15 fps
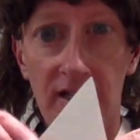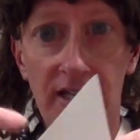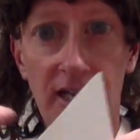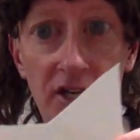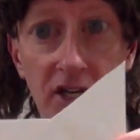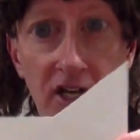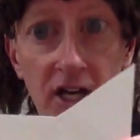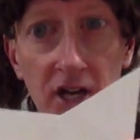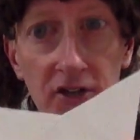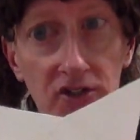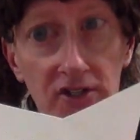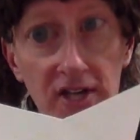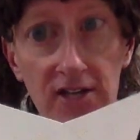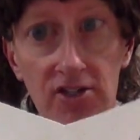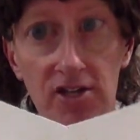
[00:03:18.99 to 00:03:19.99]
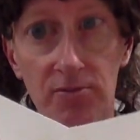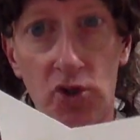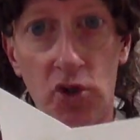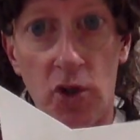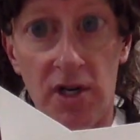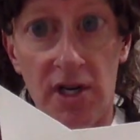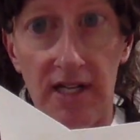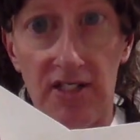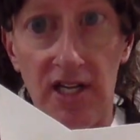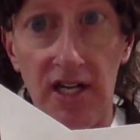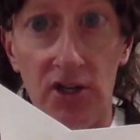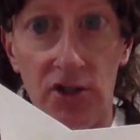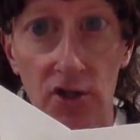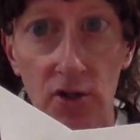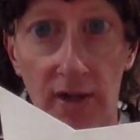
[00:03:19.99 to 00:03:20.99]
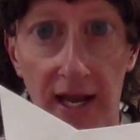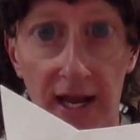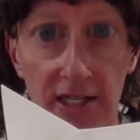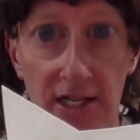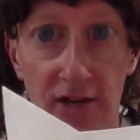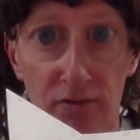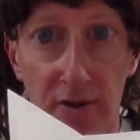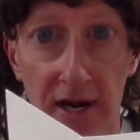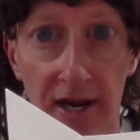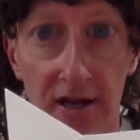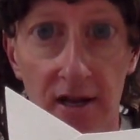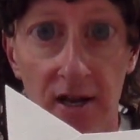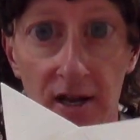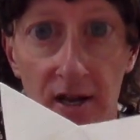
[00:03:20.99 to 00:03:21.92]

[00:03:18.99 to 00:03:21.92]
Now, you can also take some shortcuts here too, can't you, everybody?